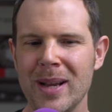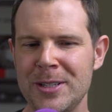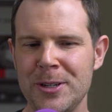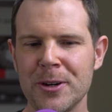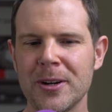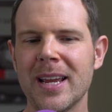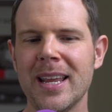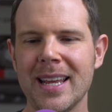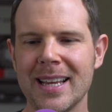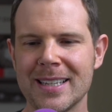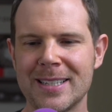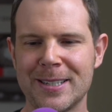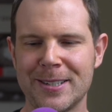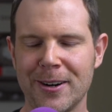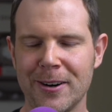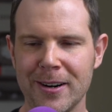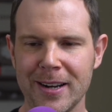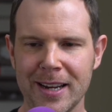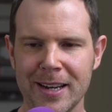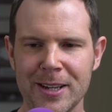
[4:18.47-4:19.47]
as you're getting
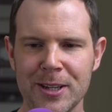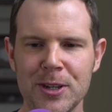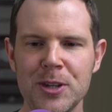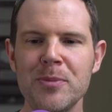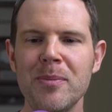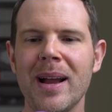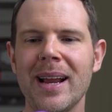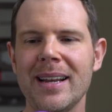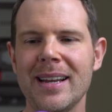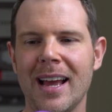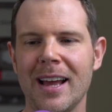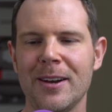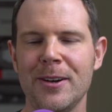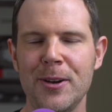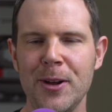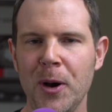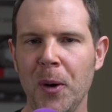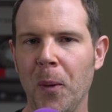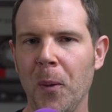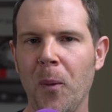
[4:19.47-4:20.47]
started, you might not
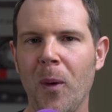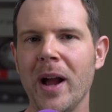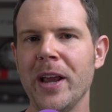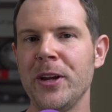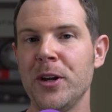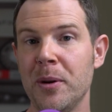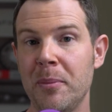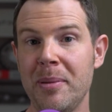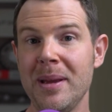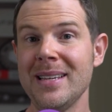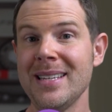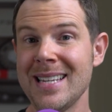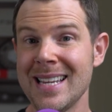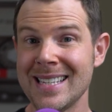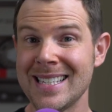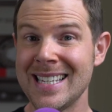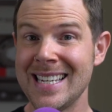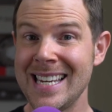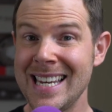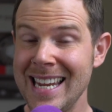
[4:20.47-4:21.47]
know what your
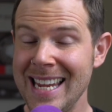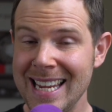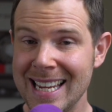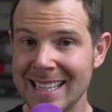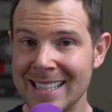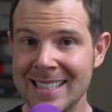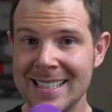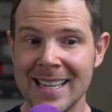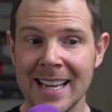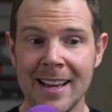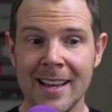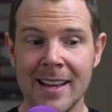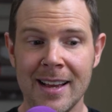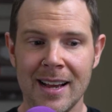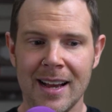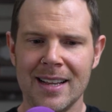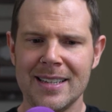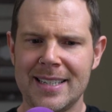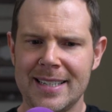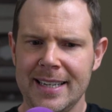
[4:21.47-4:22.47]
business needs
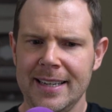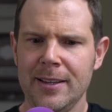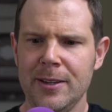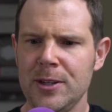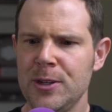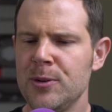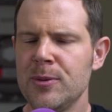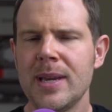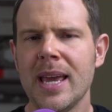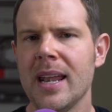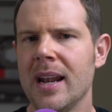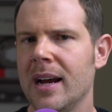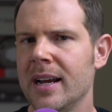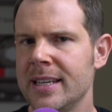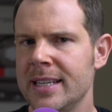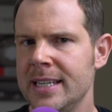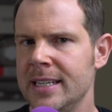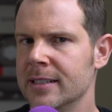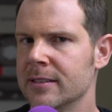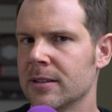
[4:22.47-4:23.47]
until you get a
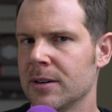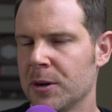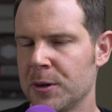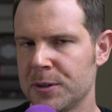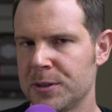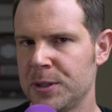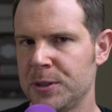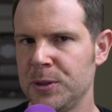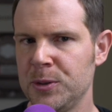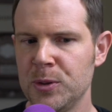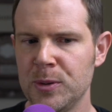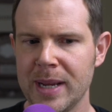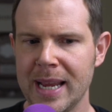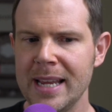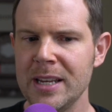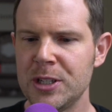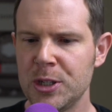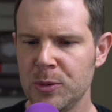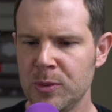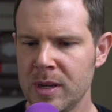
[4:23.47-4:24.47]
year or two
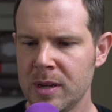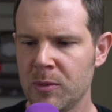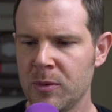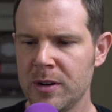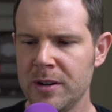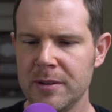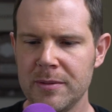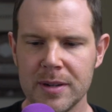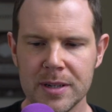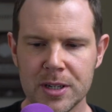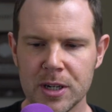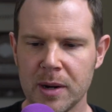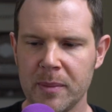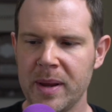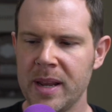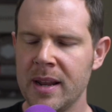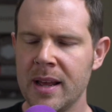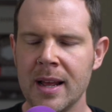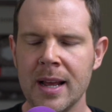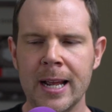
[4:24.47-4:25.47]
into it when you
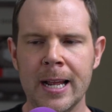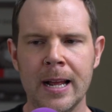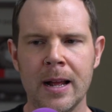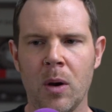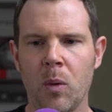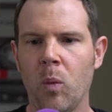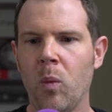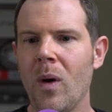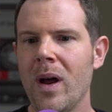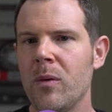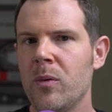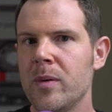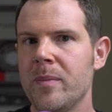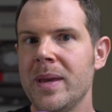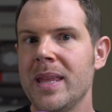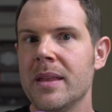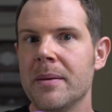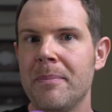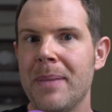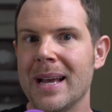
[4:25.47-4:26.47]
determine what would
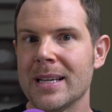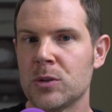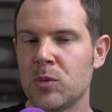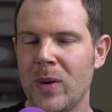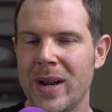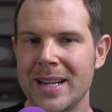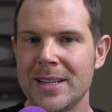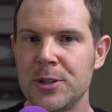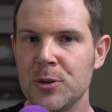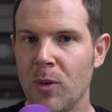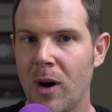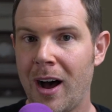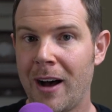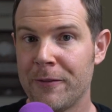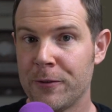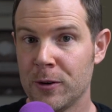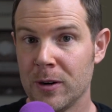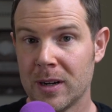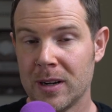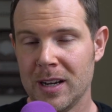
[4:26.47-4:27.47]
be the best way to
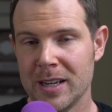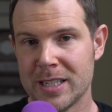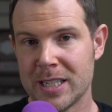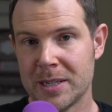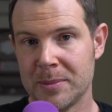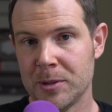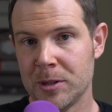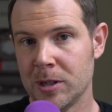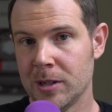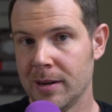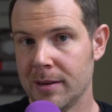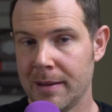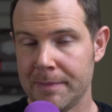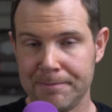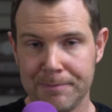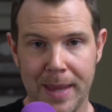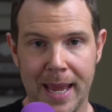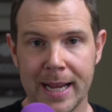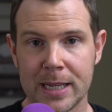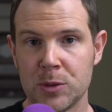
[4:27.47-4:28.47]
offer a customer
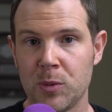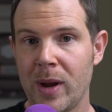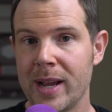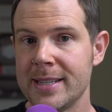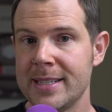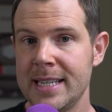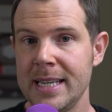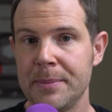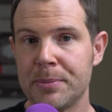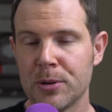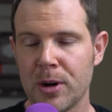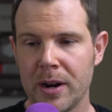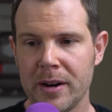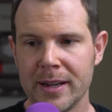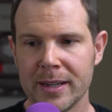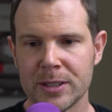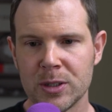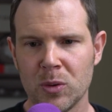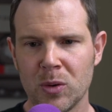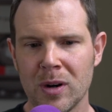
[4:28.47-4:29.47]
XYZ
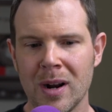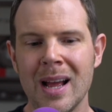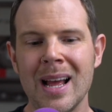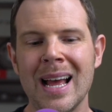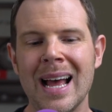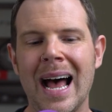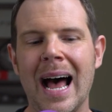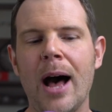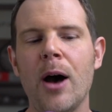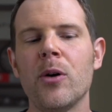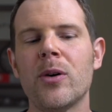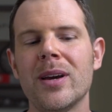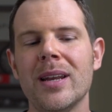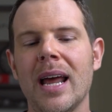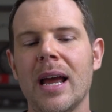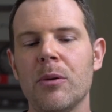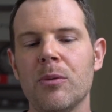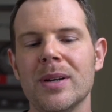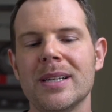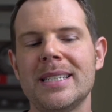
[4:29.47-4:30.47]
product or how could
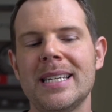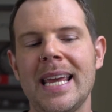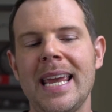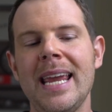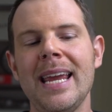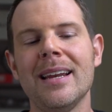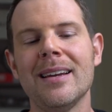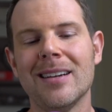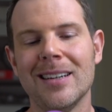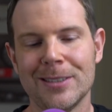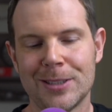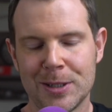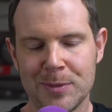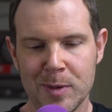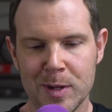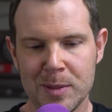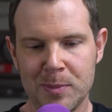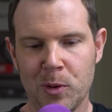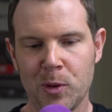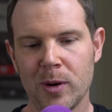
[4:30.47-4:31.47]
I retain
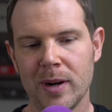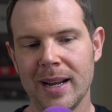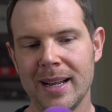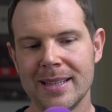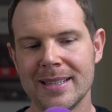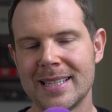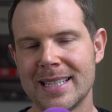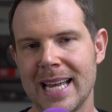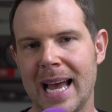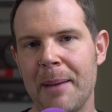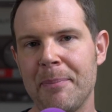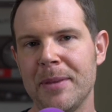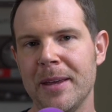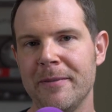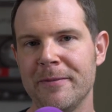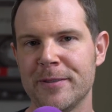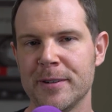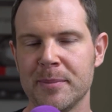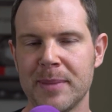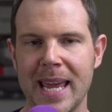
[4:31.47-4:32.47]
customers more and stop
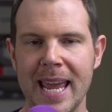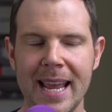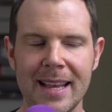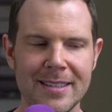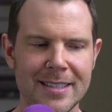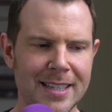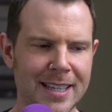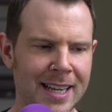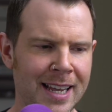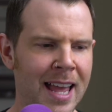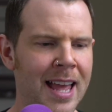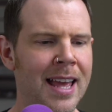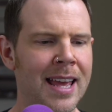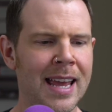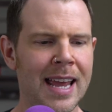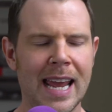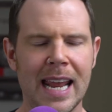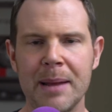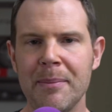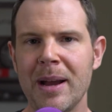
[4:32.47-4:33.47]
them from canceling?
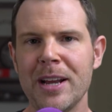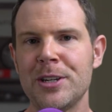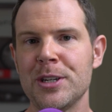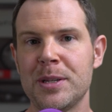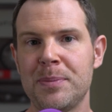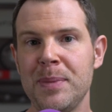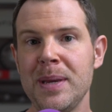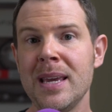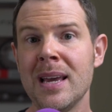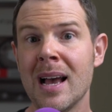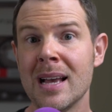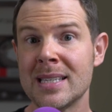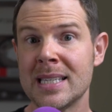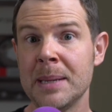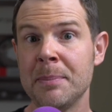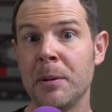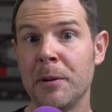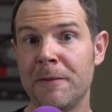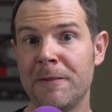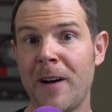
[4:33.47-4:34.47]
And it might just be a
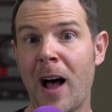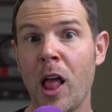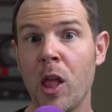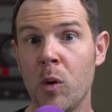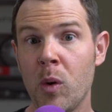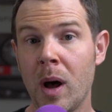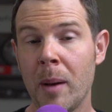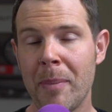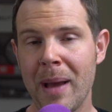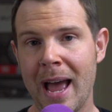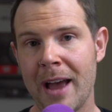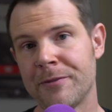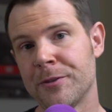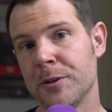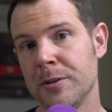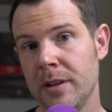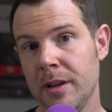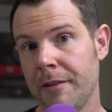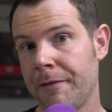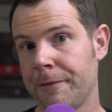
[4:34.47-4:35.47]
simple follow up
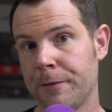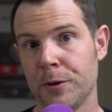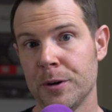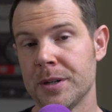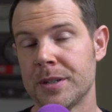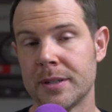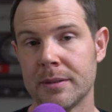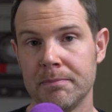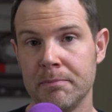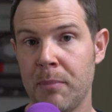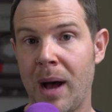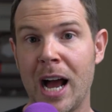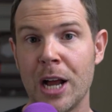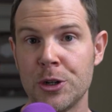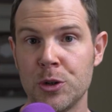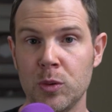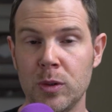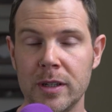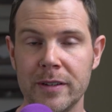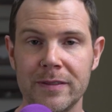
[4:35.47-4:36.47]
after the first
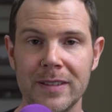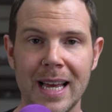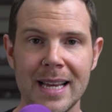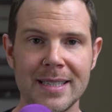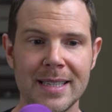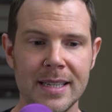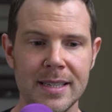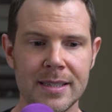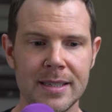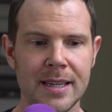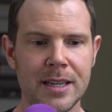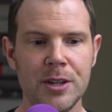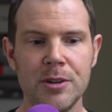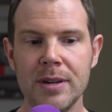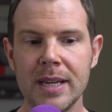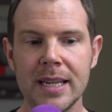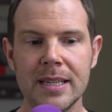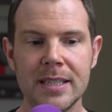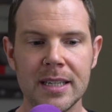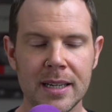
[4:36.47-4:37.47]
module of lessons, and you
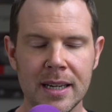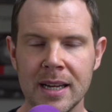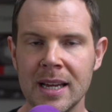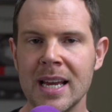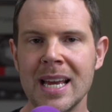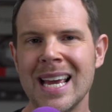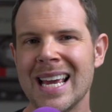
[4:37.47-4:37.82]
need to